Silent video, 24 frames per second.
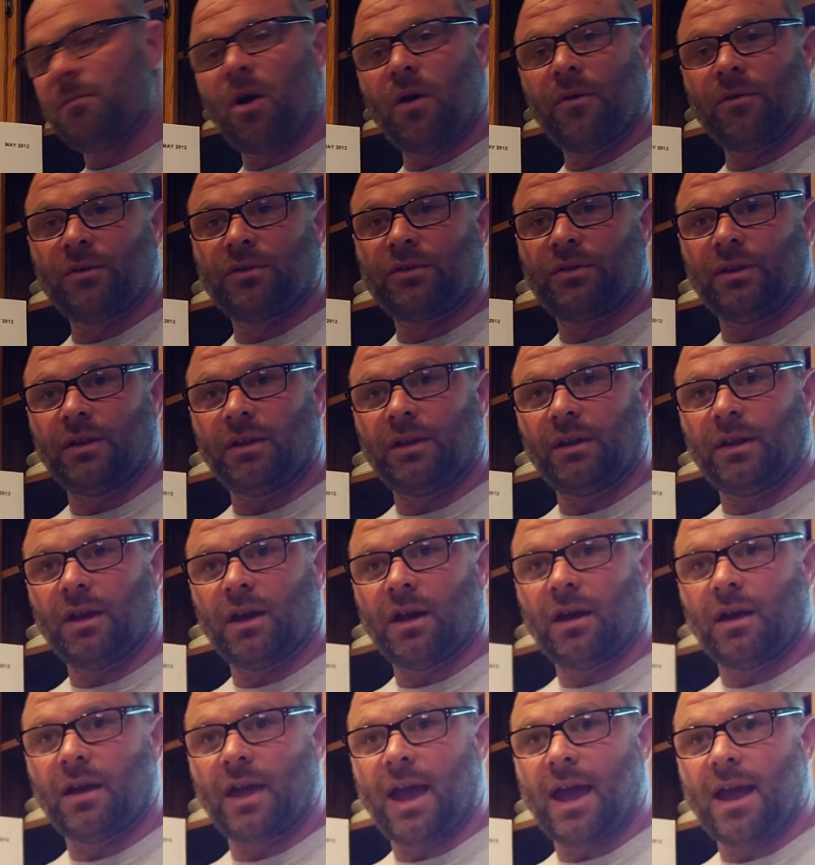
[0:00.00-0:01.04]
over to the
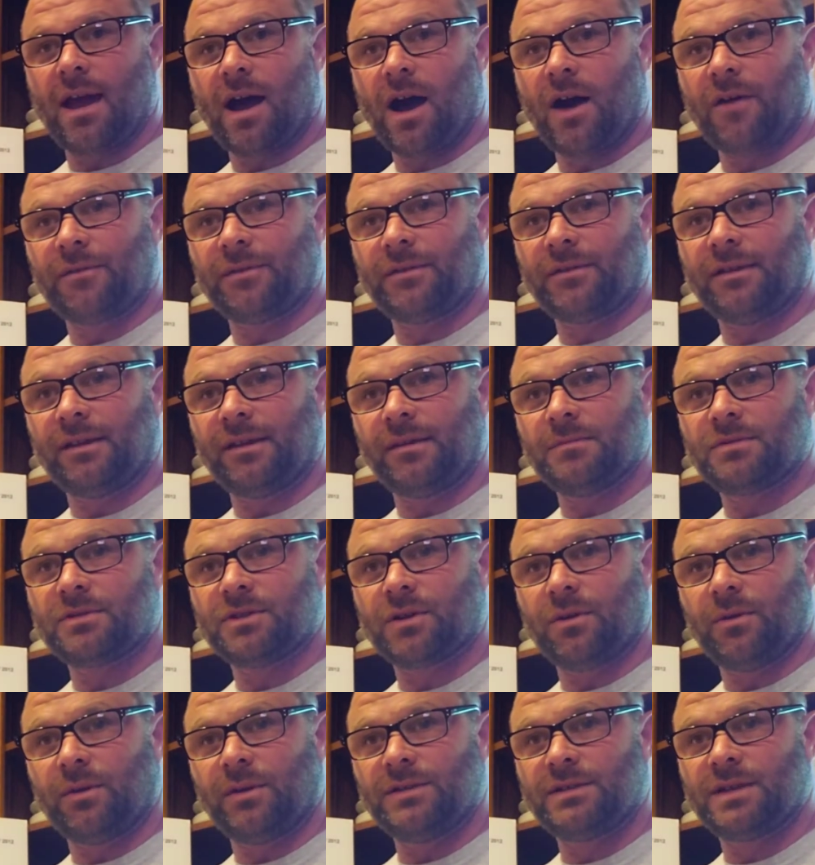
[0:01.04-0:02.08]
alpha team
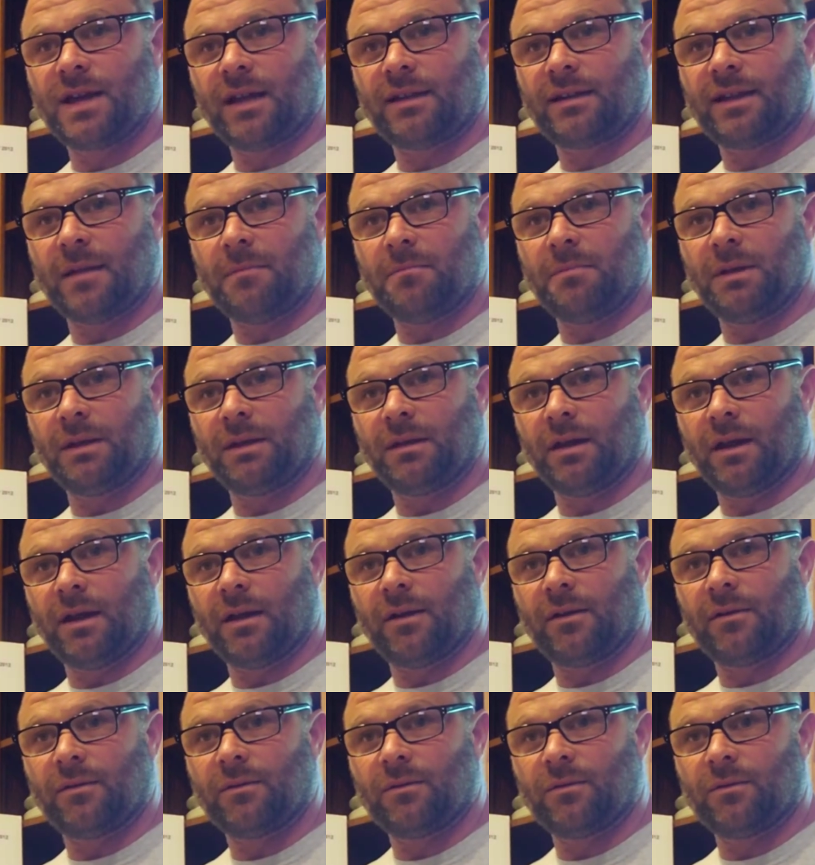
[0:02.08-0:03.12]
so he's got that big
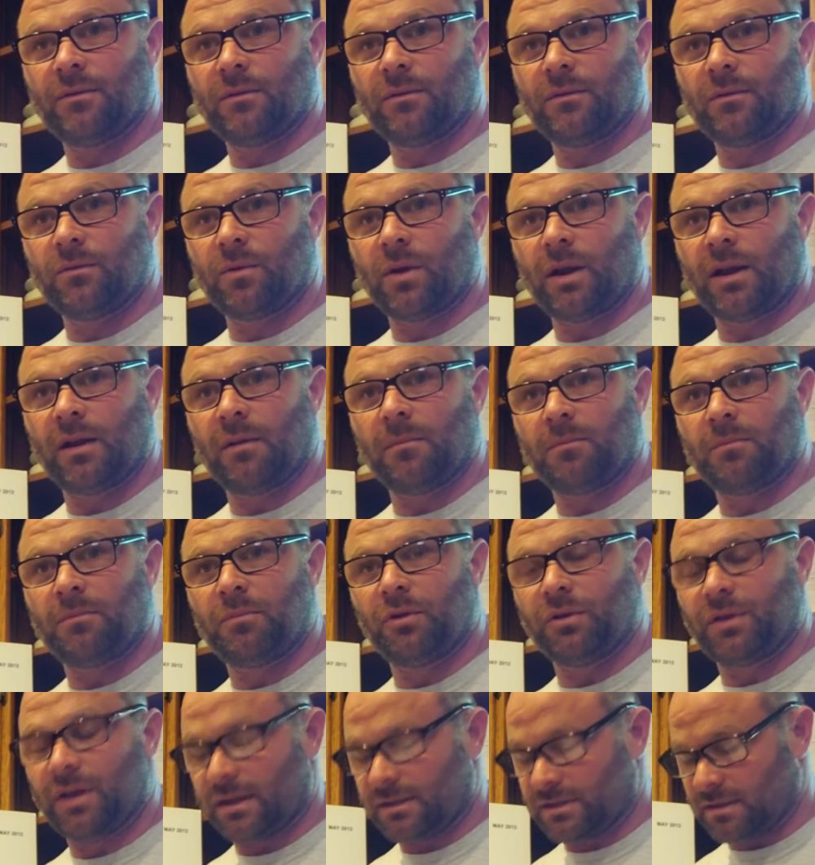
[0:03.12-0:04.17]
gun ready to
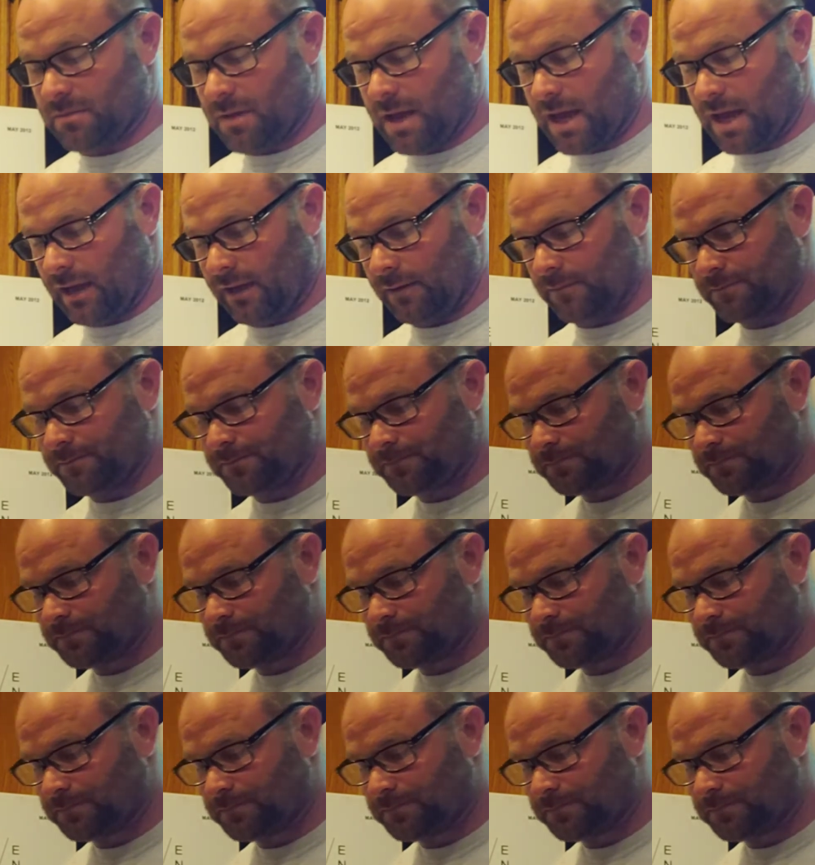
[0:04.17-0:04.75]
put down some hate.